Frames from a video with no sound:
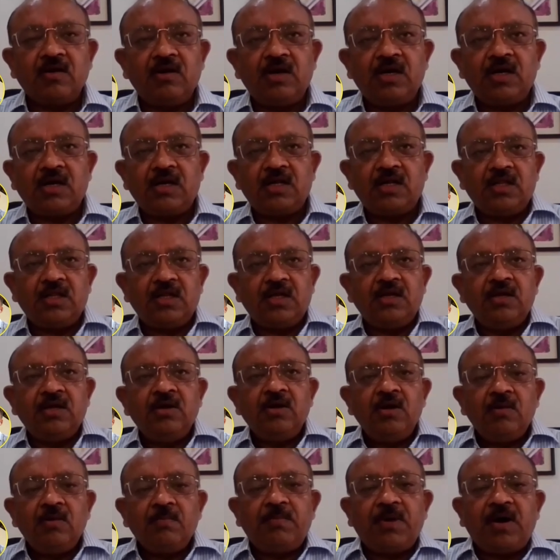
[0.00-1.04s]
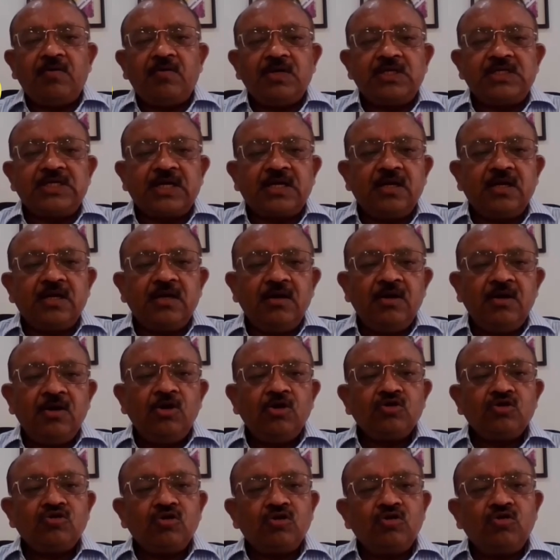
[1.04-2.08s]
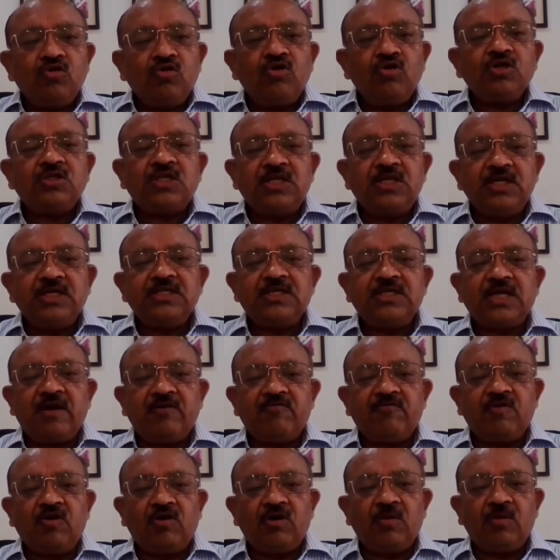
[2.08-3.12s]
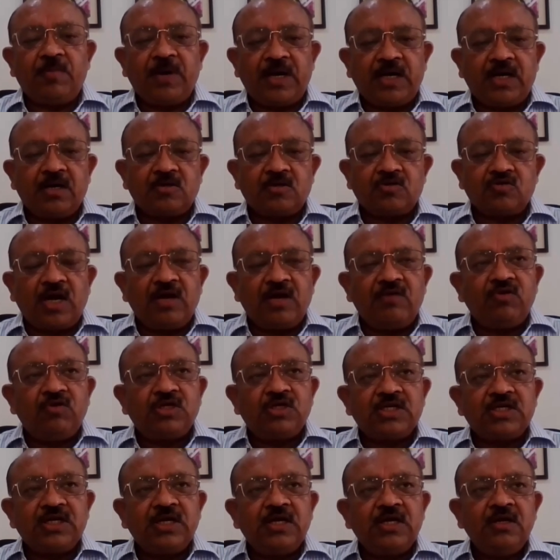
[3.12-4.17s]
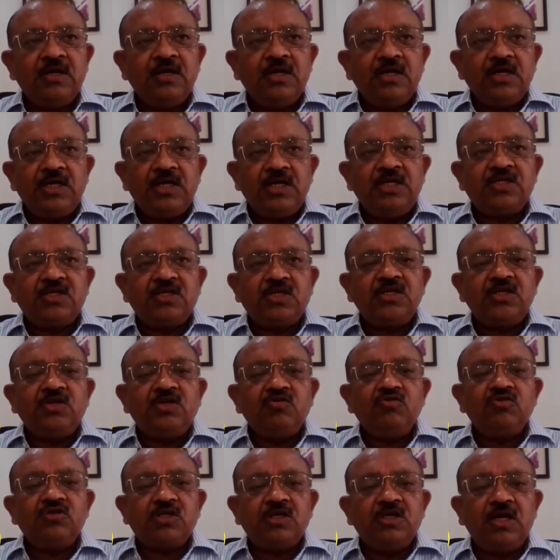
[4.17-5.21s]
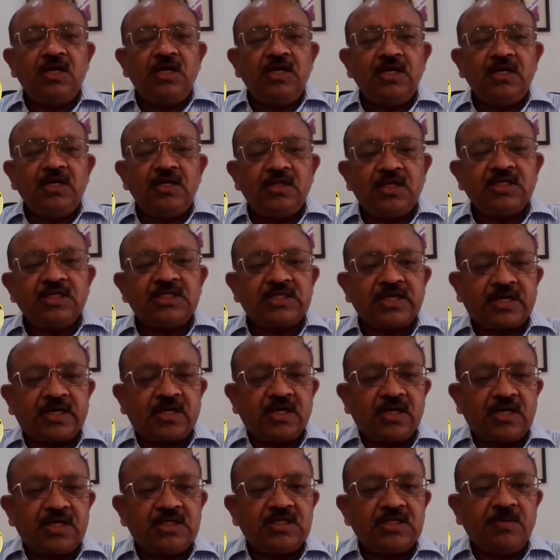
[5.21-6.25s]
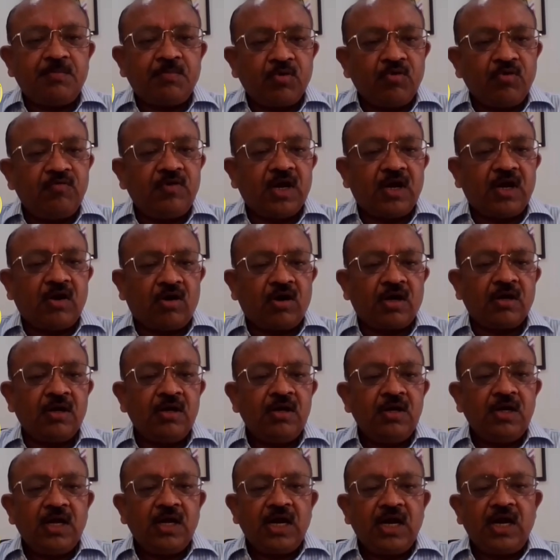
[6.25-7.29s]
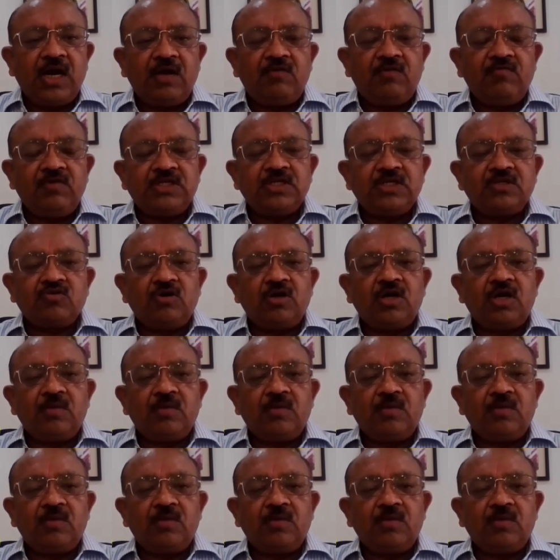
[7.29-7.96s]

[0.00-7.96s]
regulator in the power sector. So those things have gone better. So I would say institutionally, this sector has improved a lot, and which is